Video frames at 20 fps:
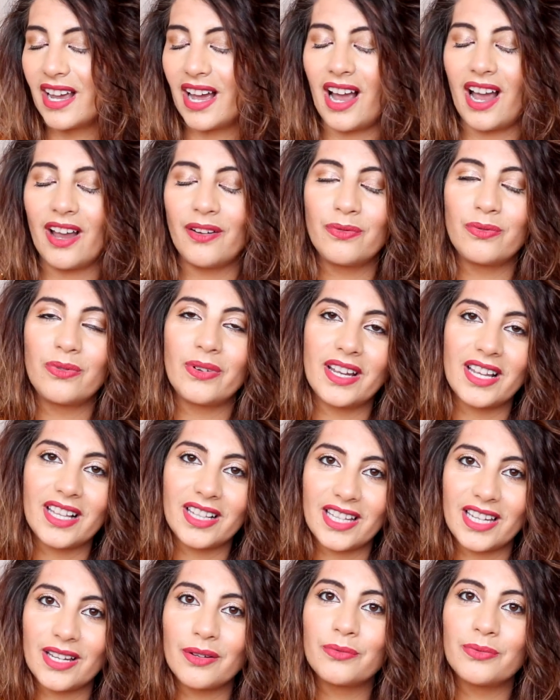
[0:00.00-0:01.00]
I
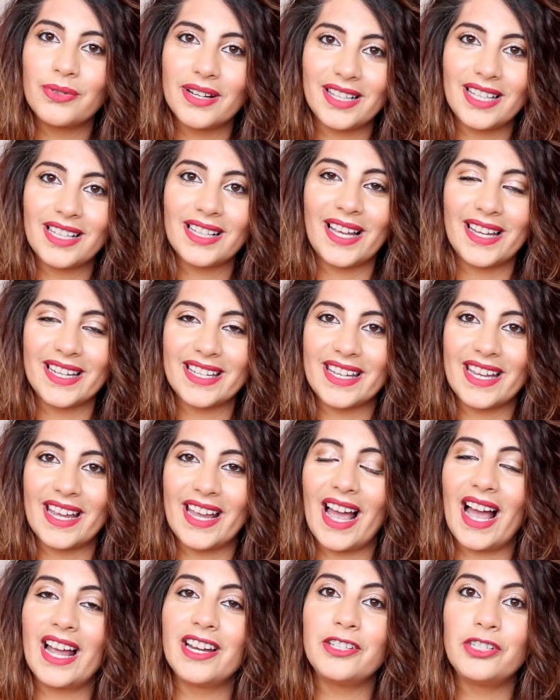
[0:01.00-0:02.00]
really, really like
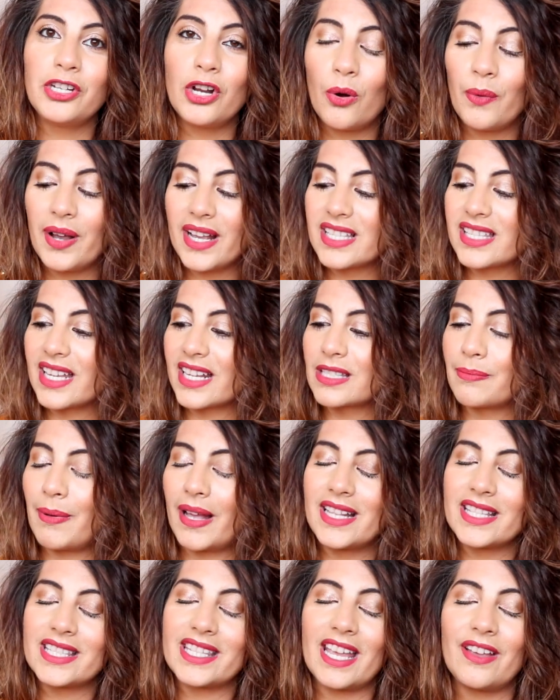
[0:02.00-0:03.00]
it. I know it's
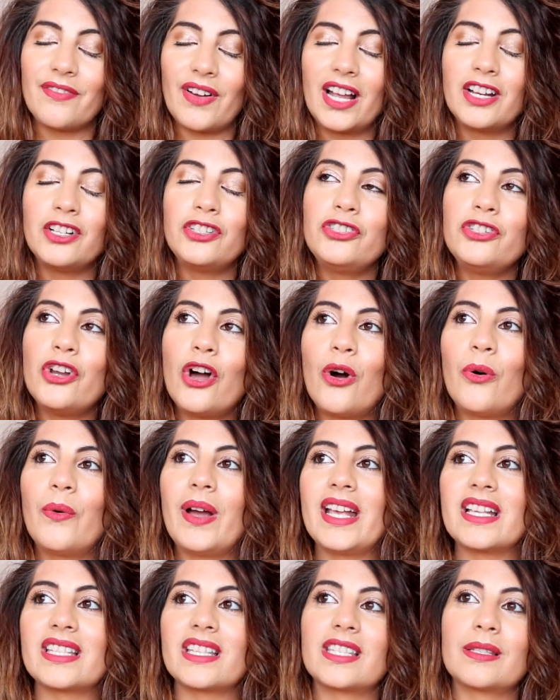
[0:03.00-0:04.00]
expensive, I know
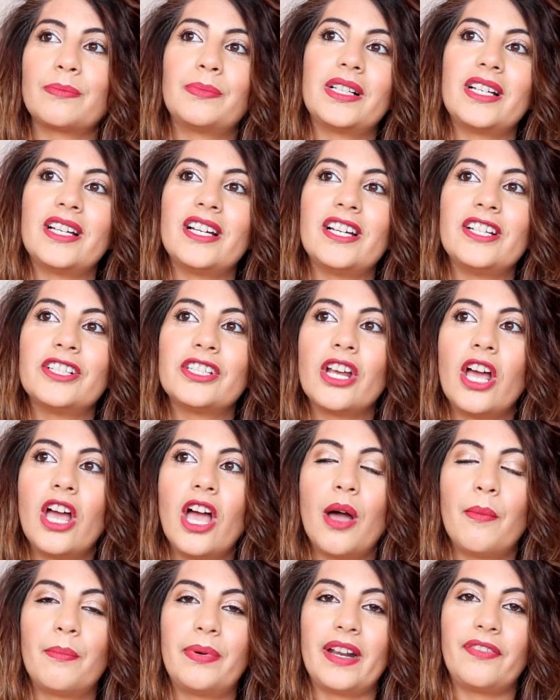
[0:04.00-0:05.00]
it's a splurge,
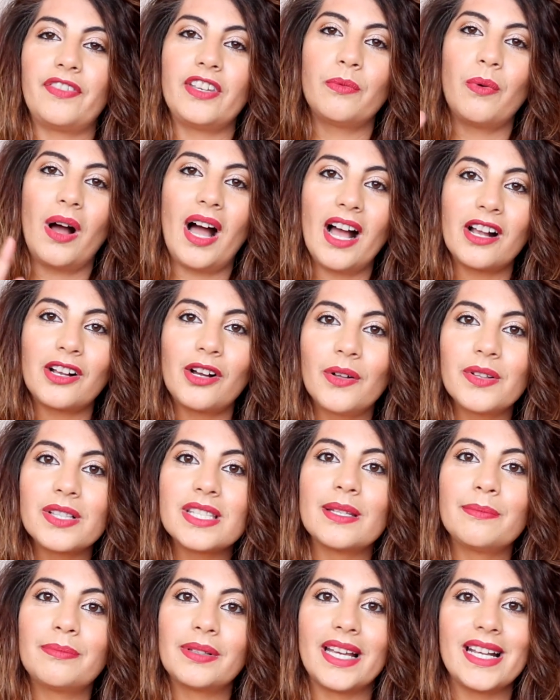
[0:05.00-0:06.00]
but if you are
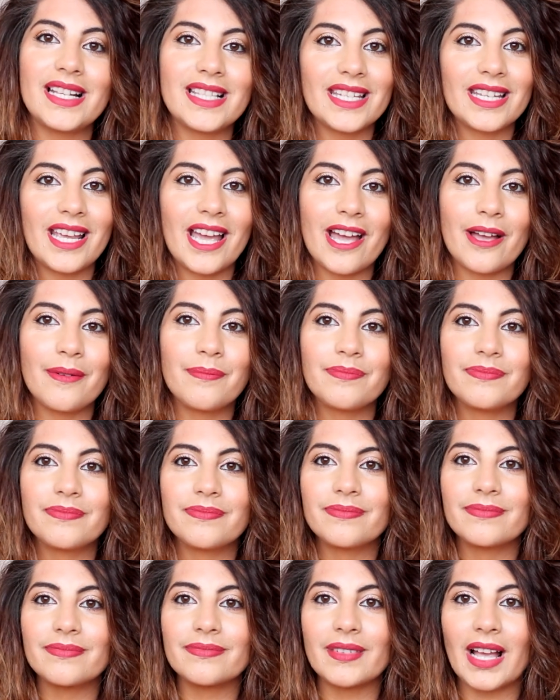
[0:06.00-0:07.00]
contemplating it
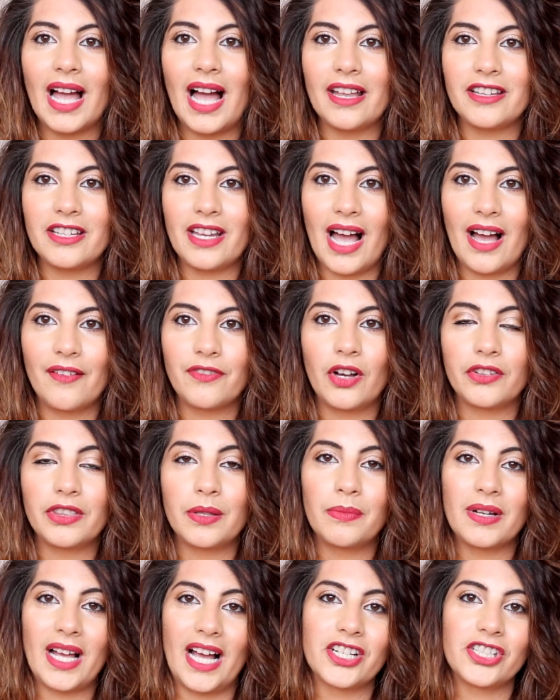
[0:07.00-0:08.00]
and you have got
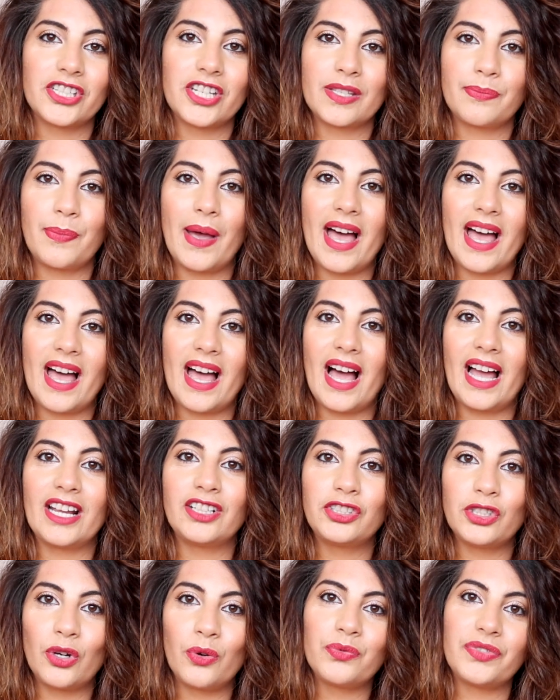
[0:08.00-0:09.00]
the cash to spare,
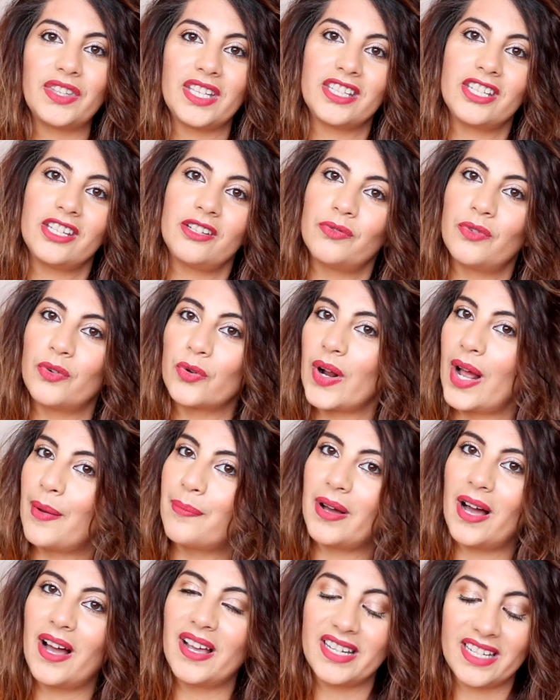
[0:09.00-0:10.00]
I don't think you'd
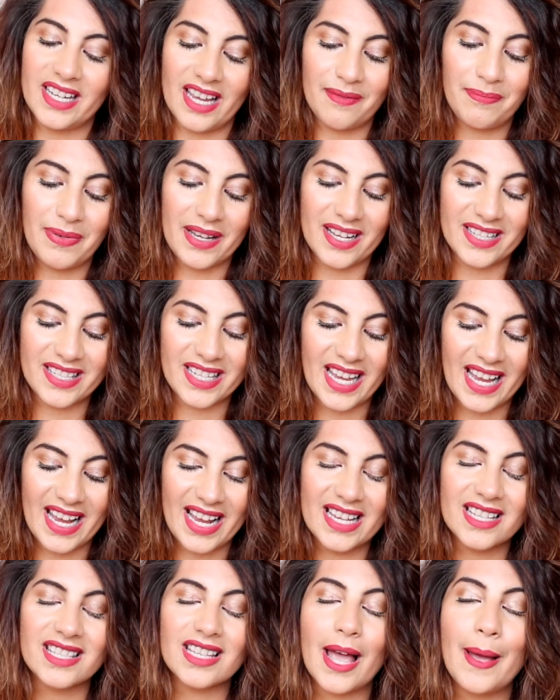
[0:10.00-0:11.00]
regret buying it because it
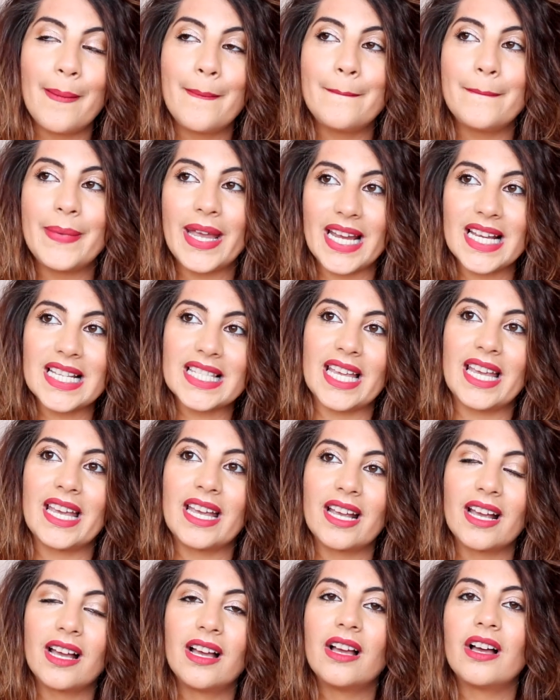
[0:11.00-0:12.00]
is
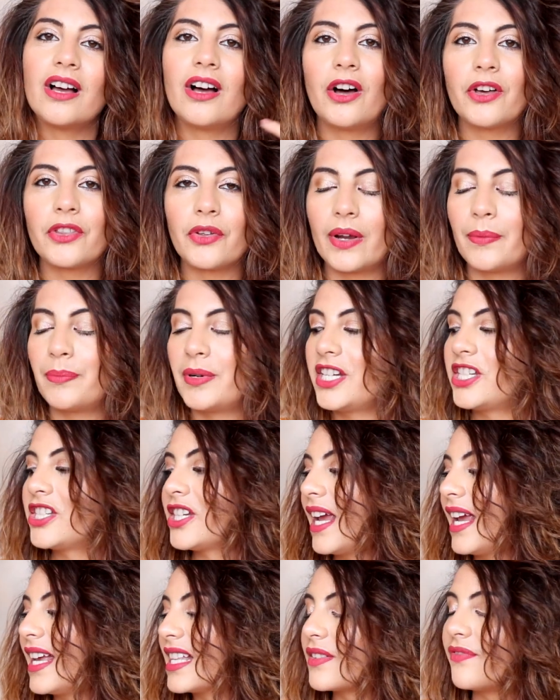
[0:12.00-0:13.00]
amazing. Although I
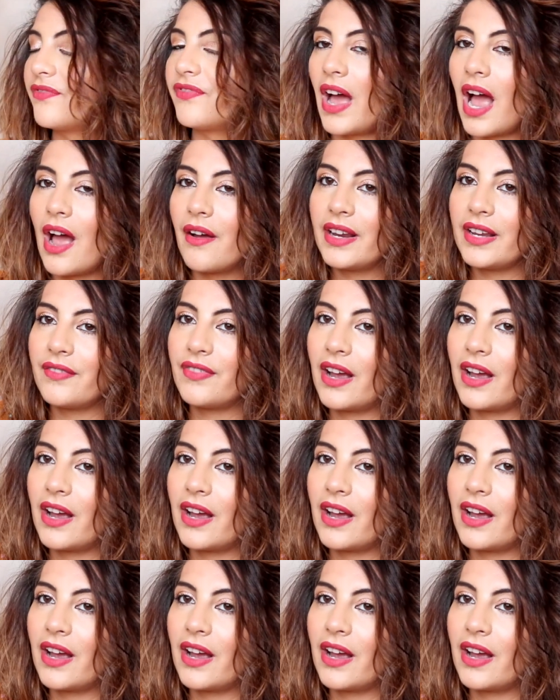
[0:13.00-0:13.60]
appreciate it's very,